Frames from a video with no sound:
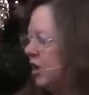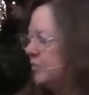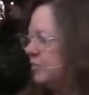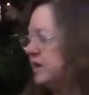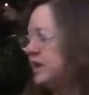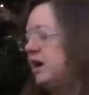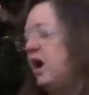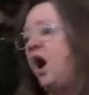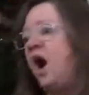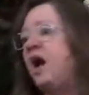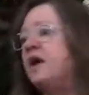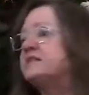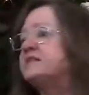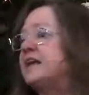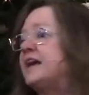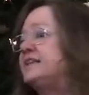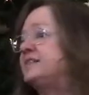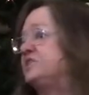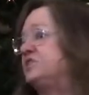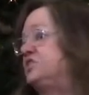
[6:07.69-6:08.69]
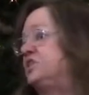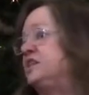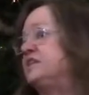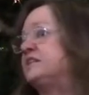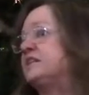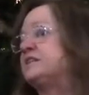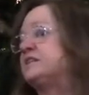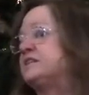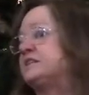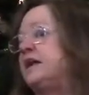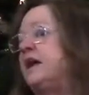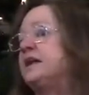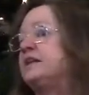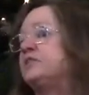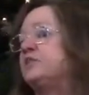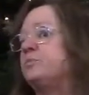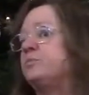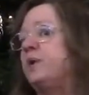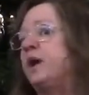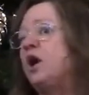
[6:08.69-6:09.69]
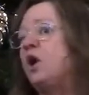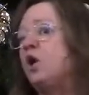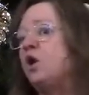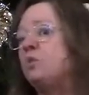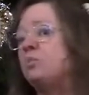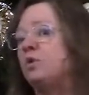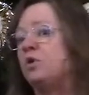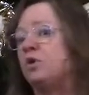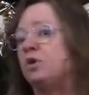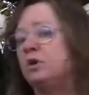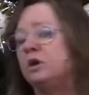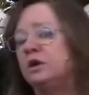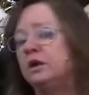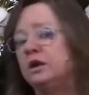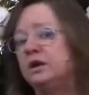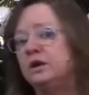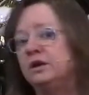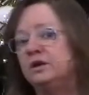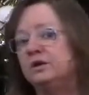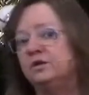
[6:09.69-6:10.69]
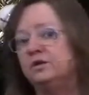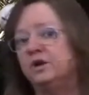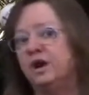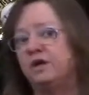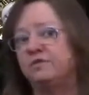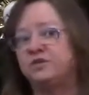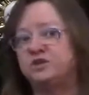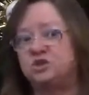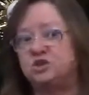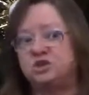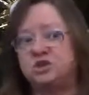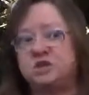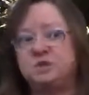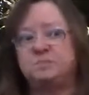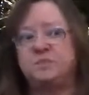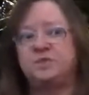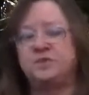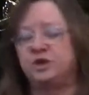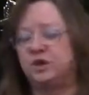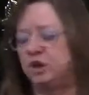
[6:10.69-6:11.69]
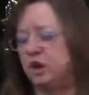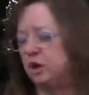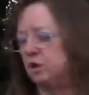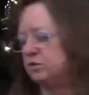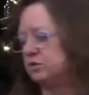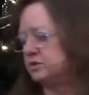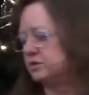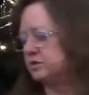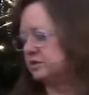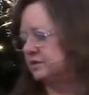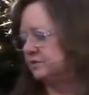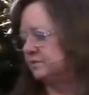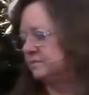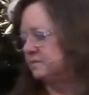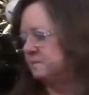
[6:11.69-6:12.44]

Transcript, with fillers: Because, as Jesus said in the parable of the sheep and the goats,